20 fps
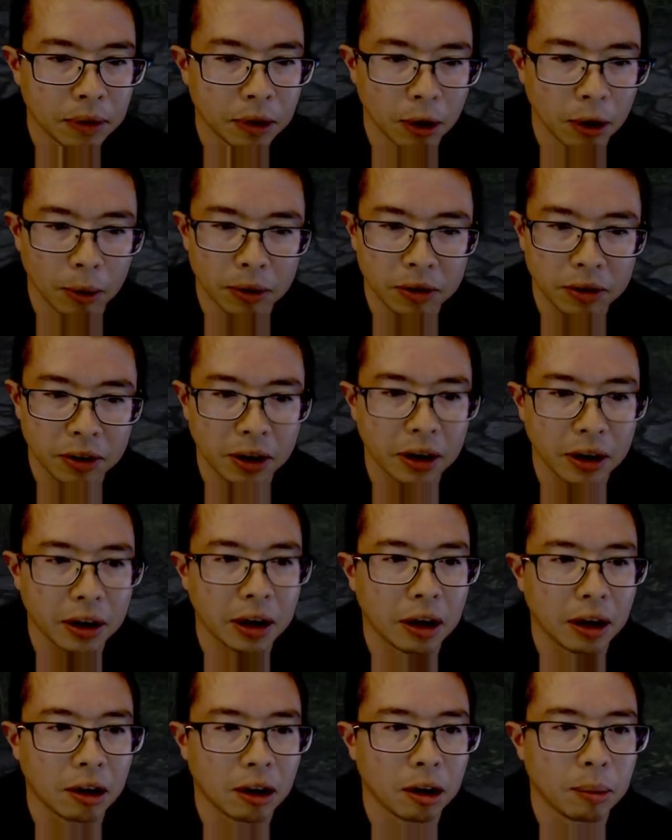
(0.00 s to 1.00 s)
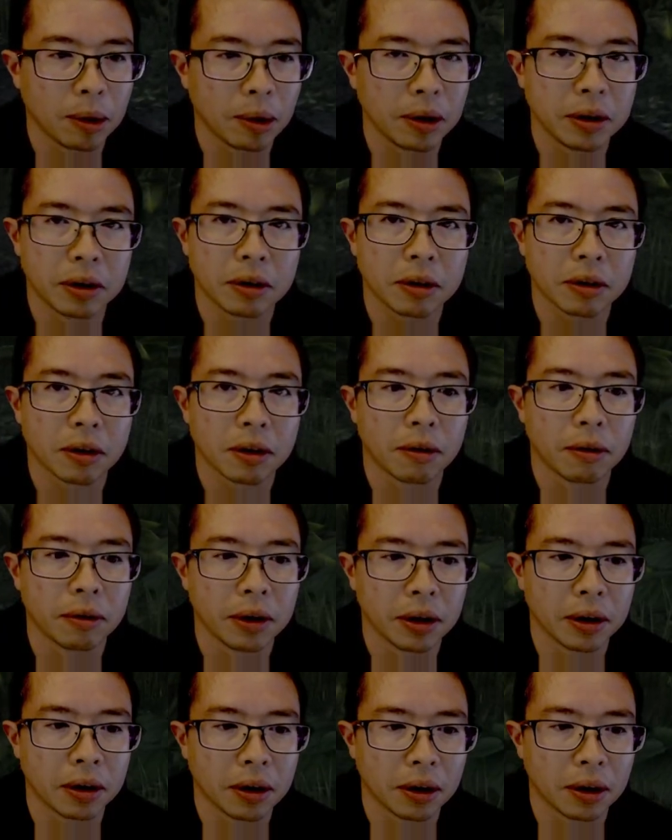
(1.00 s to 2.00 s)
No one's going to care about your
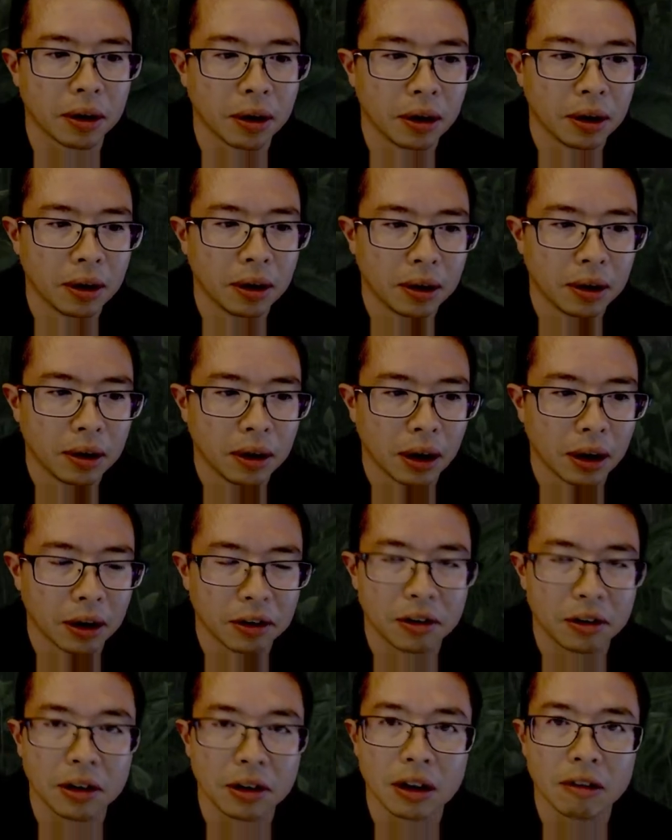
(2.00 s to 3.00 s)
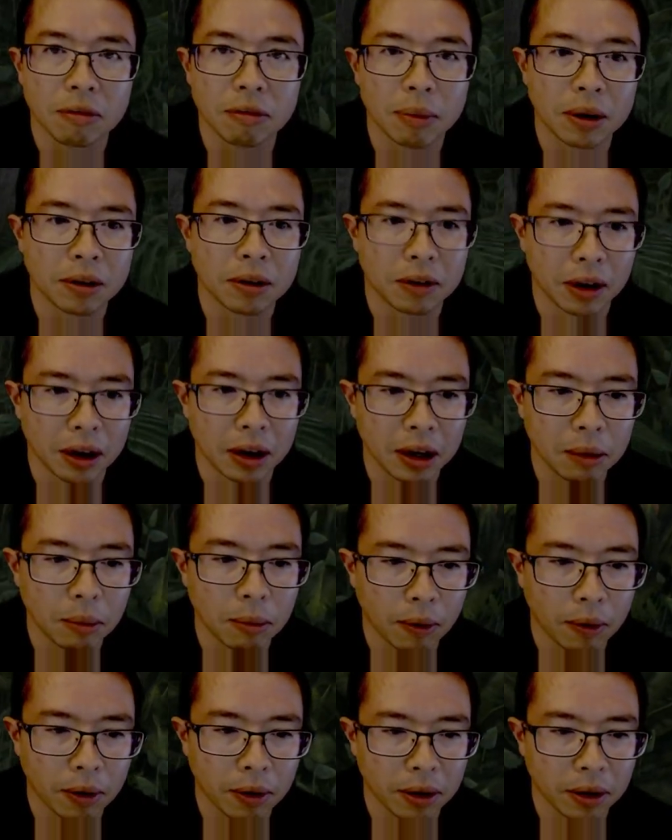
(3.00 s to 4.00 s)
career achievements any
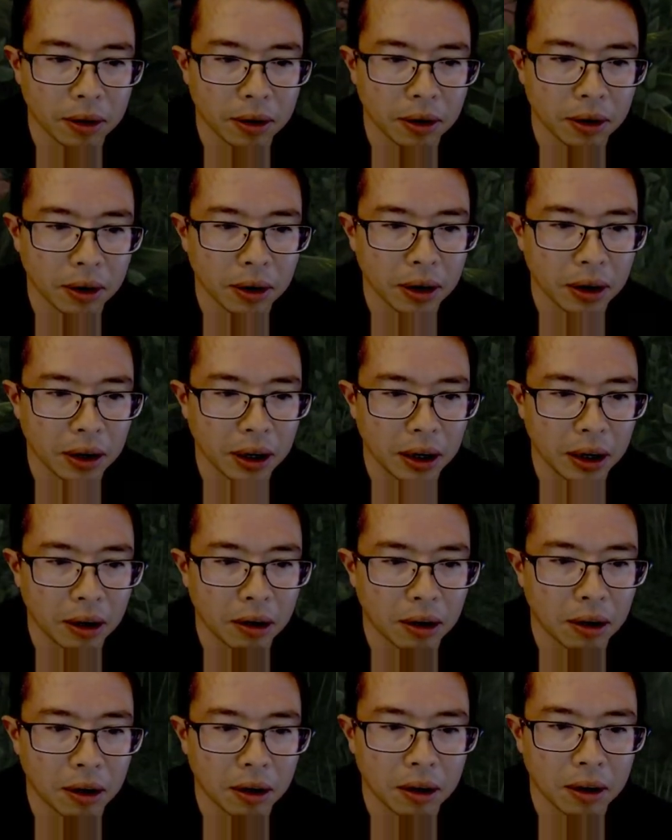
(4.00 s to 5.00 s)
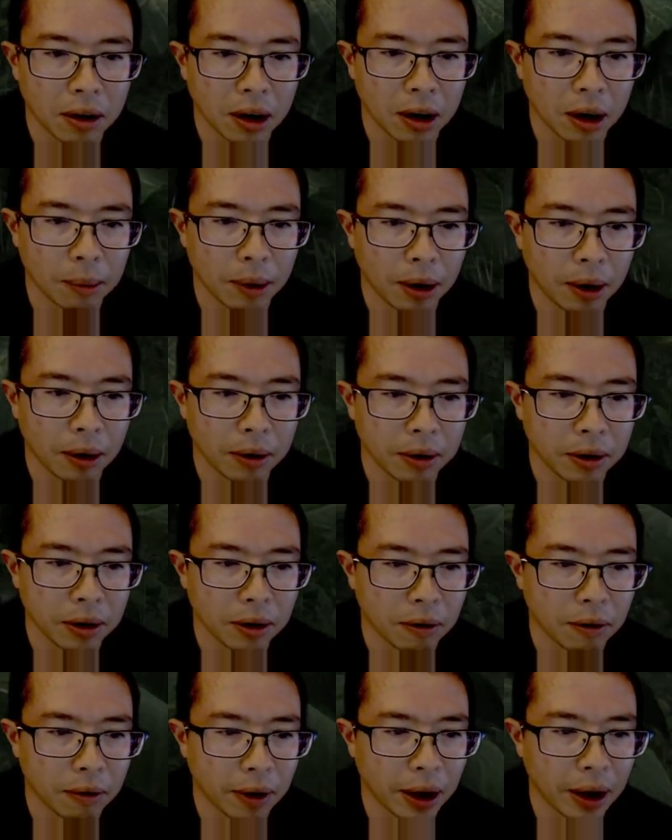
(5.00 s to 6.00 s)
more than they're going to care about
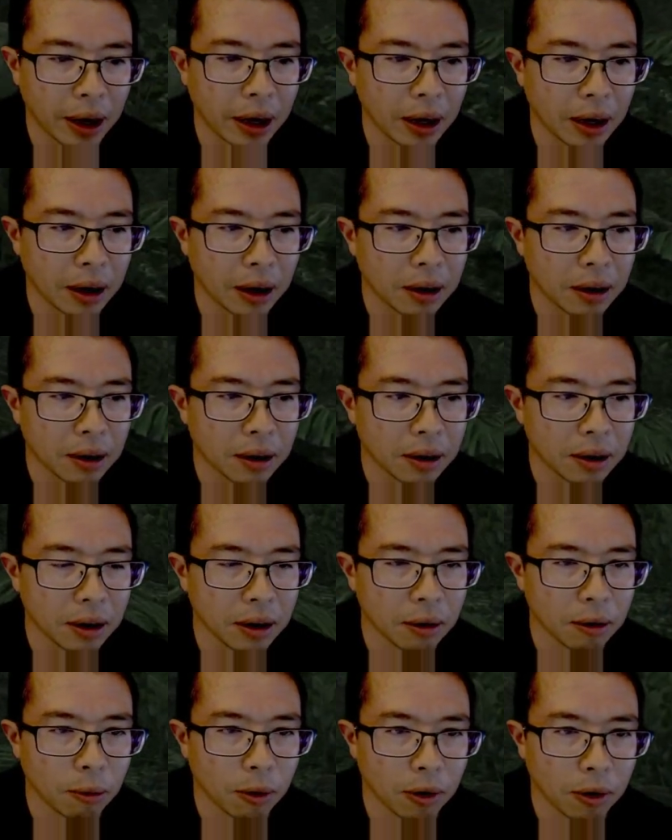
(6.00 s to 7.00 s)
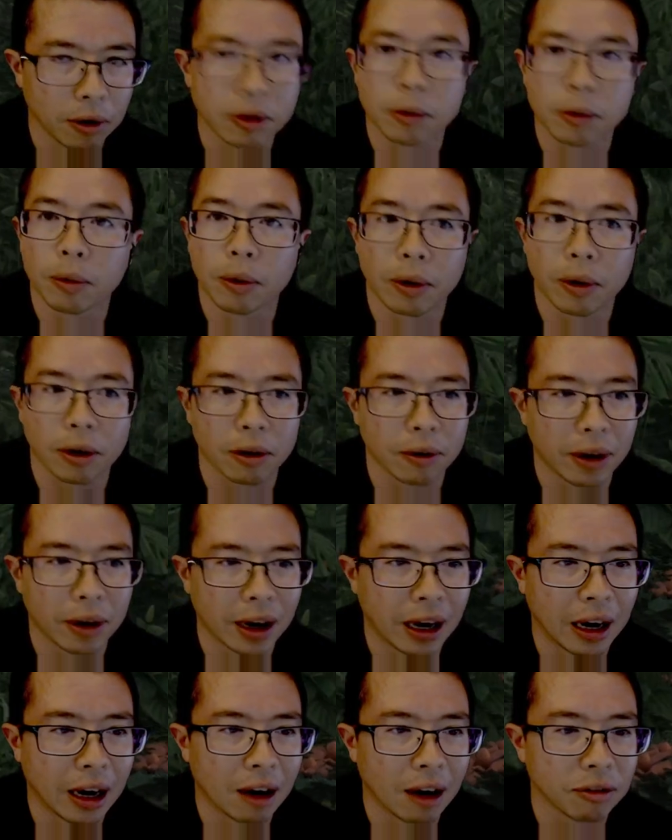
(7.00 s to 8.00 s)
your rank in World of
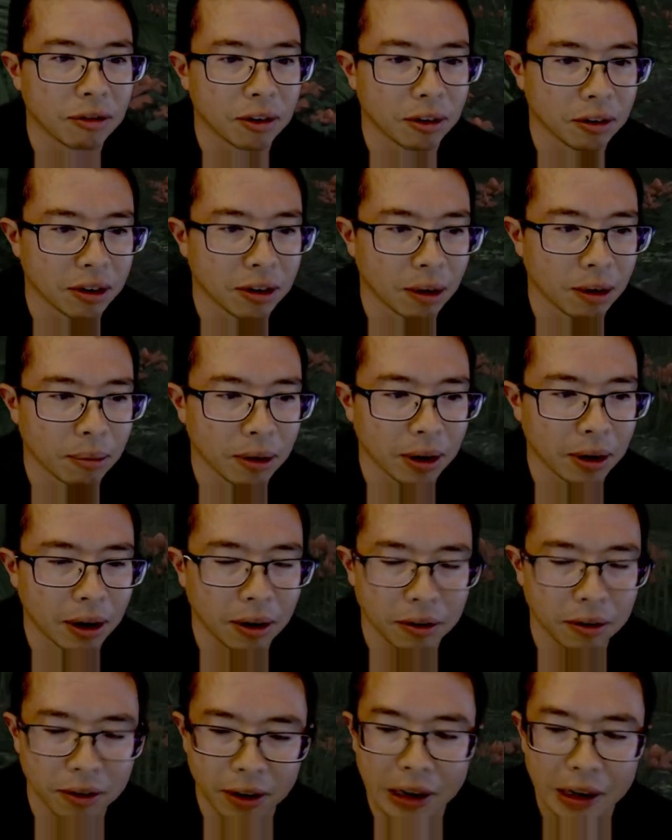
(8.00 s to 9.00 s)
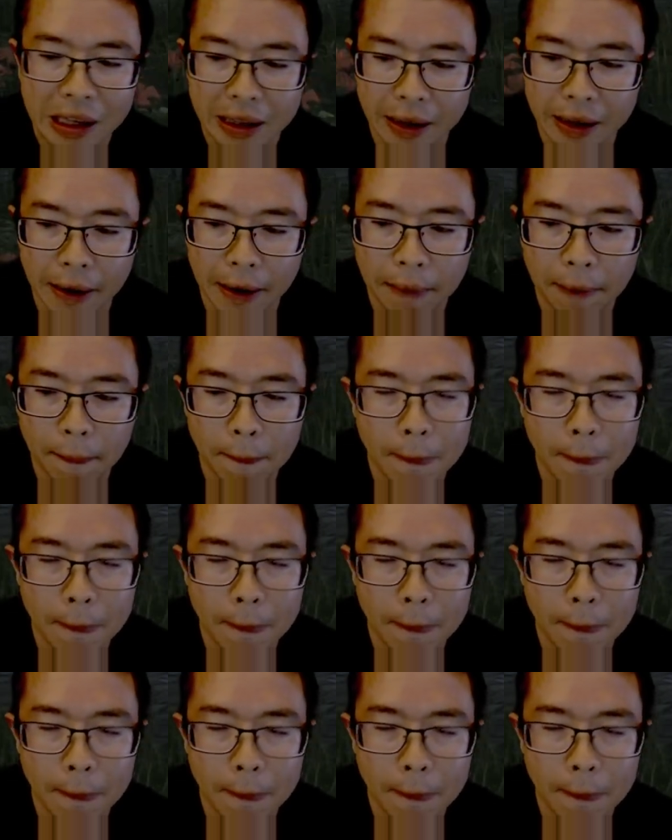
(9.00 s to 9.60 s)
Warcraft or something else like that.